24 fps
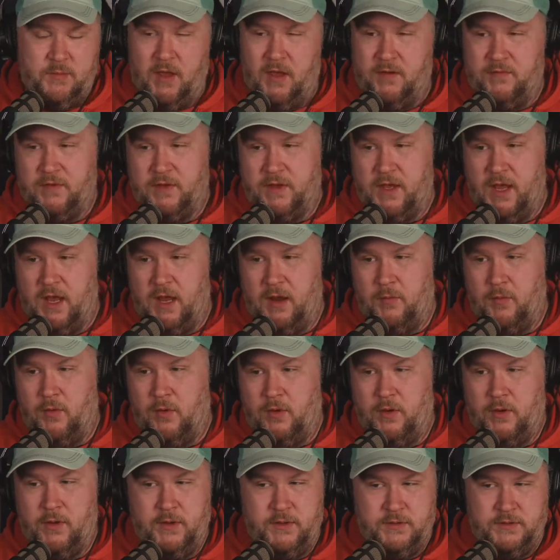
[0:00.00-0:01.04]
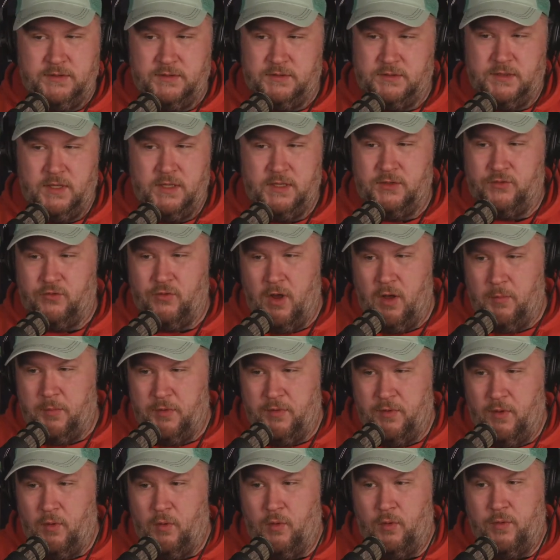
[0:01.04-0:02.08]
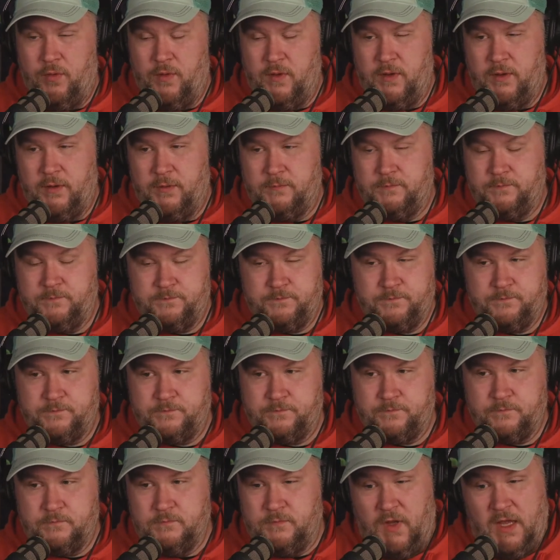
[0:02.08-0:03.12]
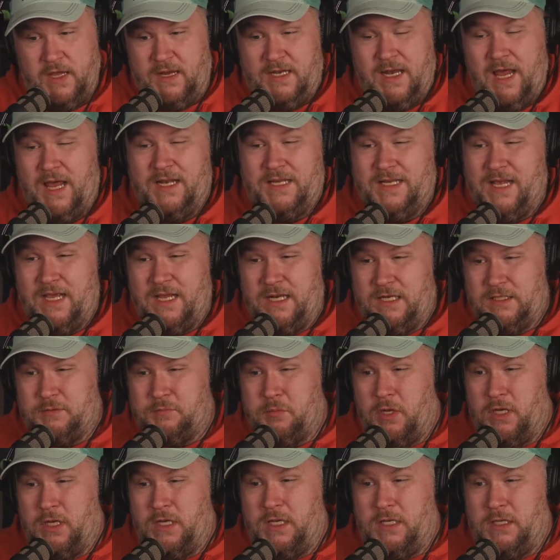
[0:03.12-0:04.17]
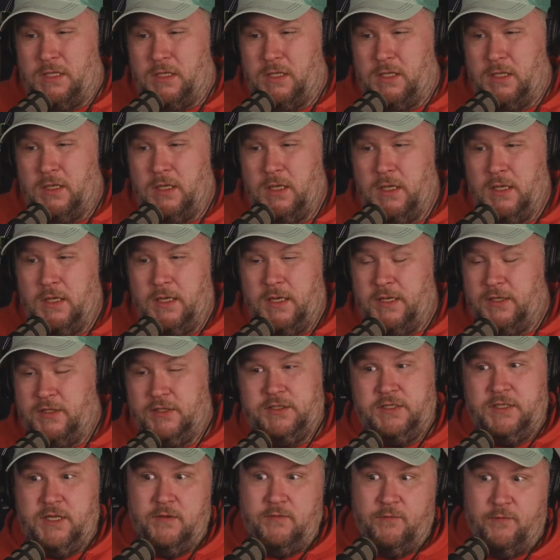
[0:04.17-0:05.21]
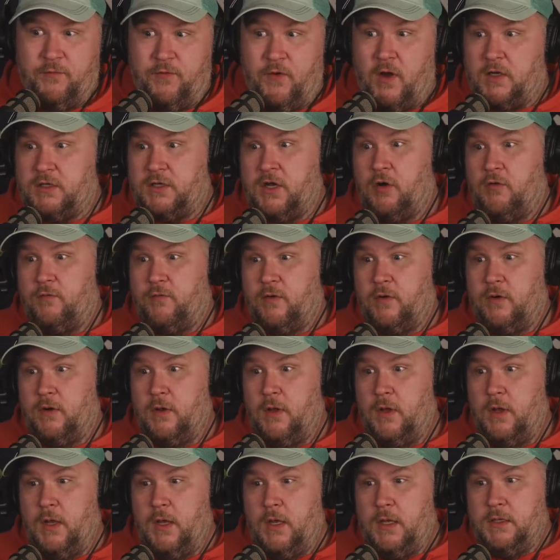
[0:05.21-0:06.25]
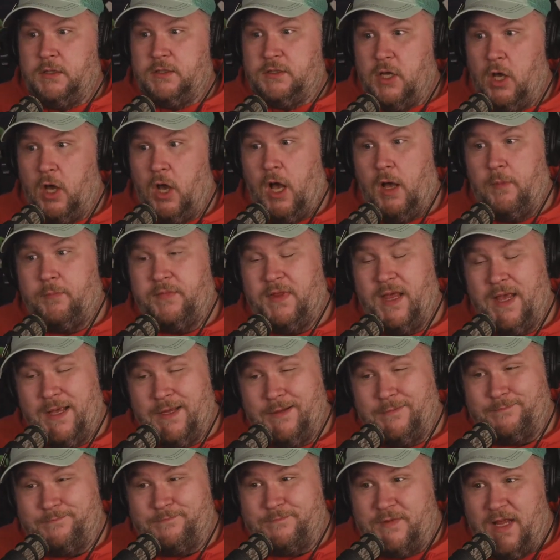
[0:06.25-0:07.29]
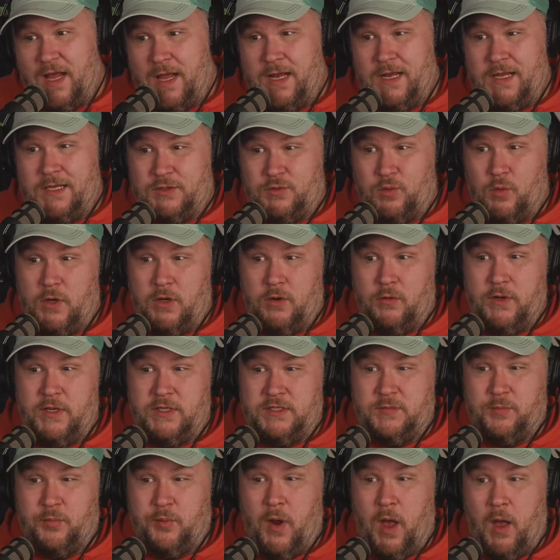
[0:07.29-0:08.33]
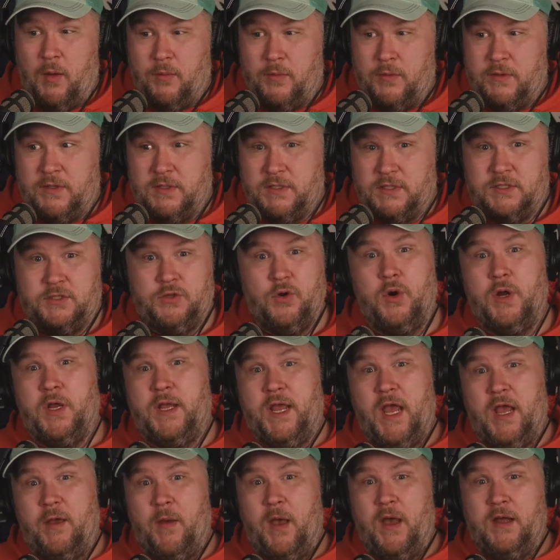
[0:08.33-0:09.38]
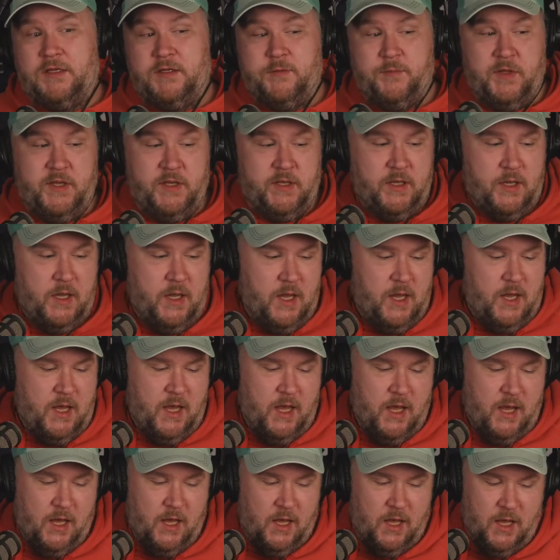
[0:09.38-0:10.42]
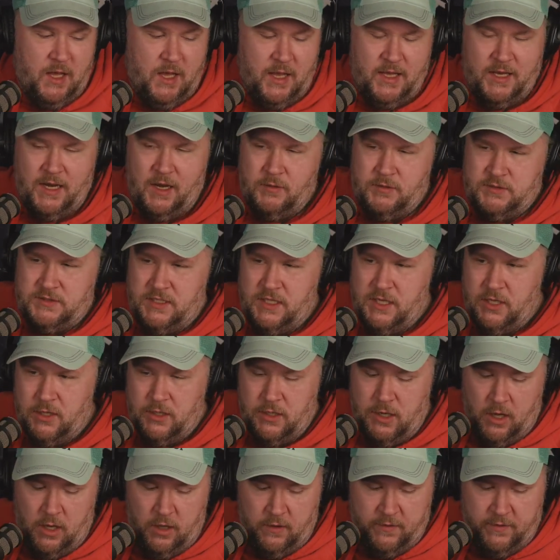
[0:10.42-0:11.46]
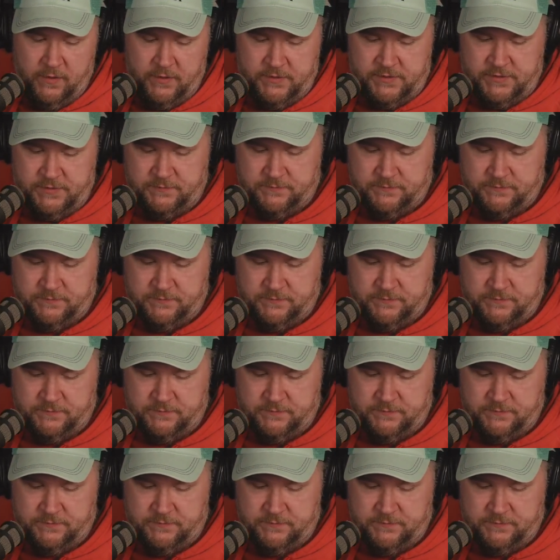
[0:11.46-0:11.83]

the camera and just like dropping the whole thing like not taking his money either and just getting fucked over. So I'm thinking that is one reason probably this story came out to me. Uh, and I was hearing all this